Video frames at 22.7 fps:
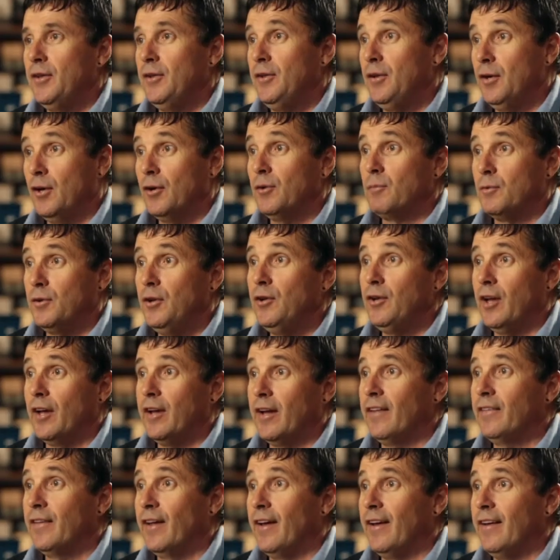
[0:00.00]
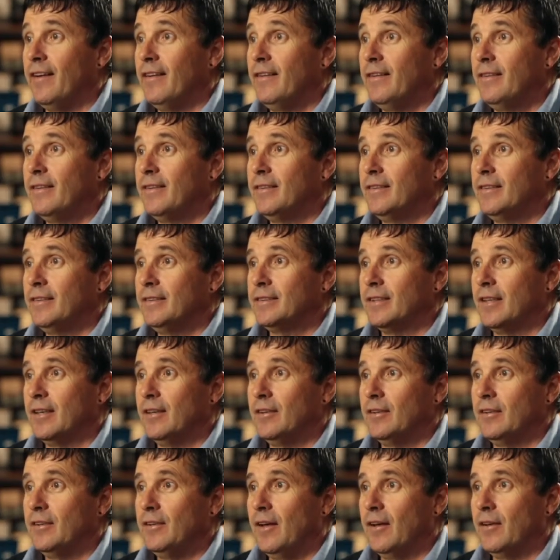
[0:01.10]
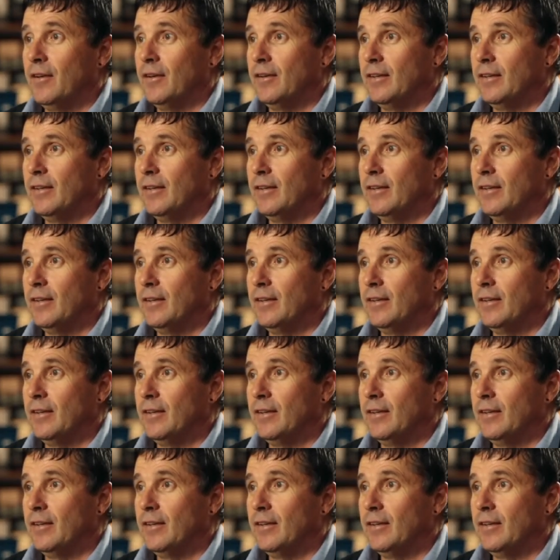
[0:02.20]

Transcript: you could you can get there. So you know,